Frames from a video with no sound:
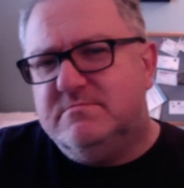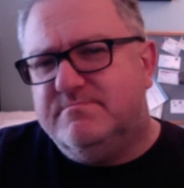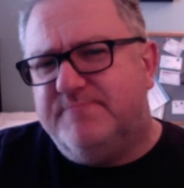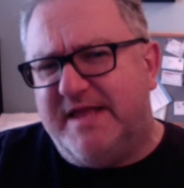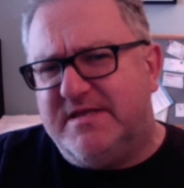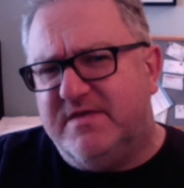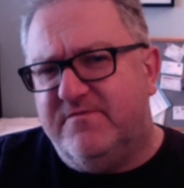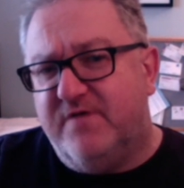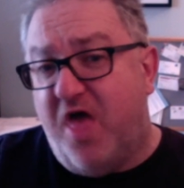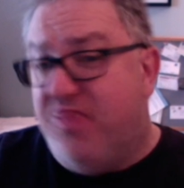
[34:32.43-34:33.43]
piece of
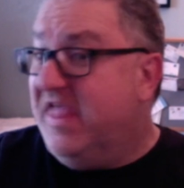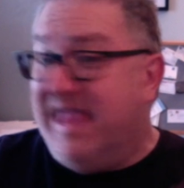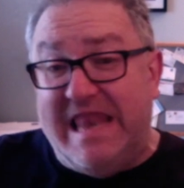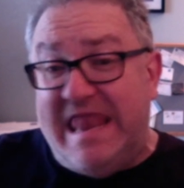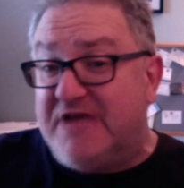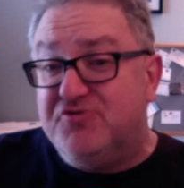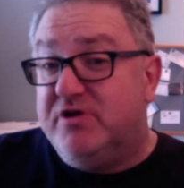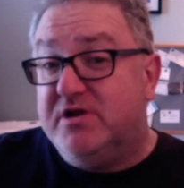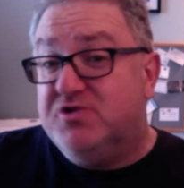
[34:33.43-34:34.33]
the electric